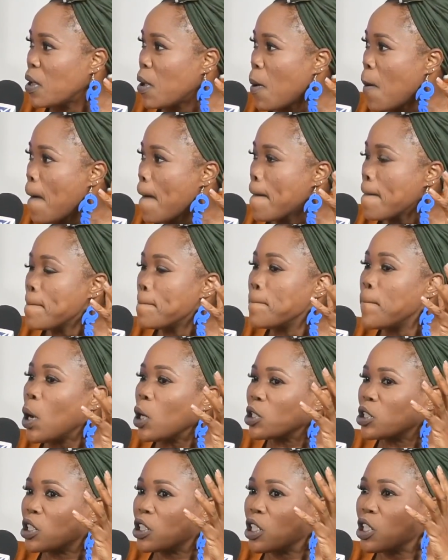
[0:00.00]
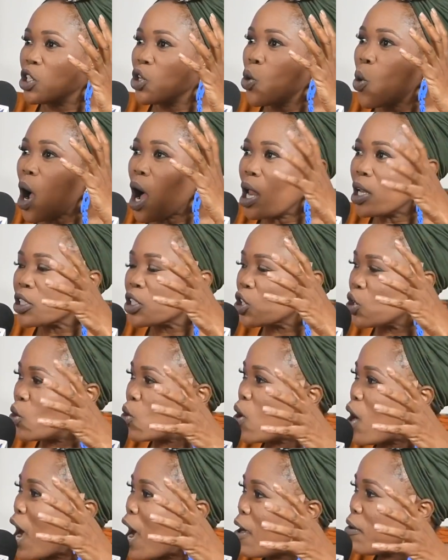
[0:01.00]
But you
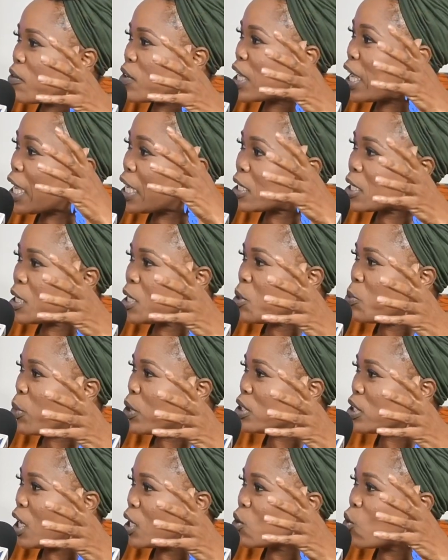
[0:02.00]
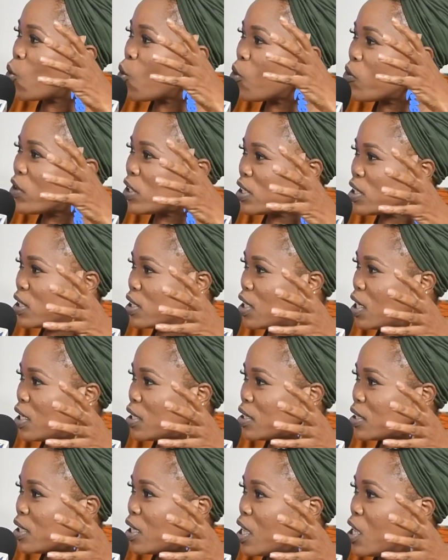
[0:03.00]
also have gatekeepers and
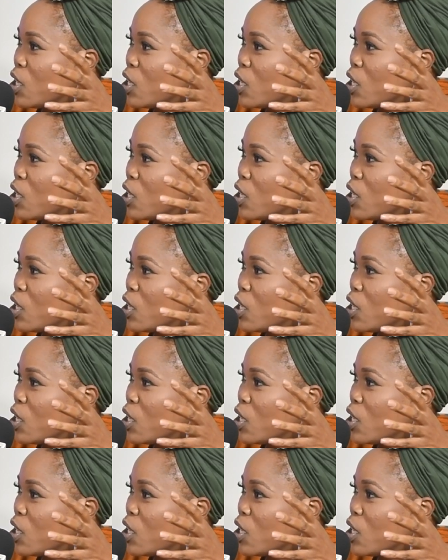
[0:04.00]
overseers.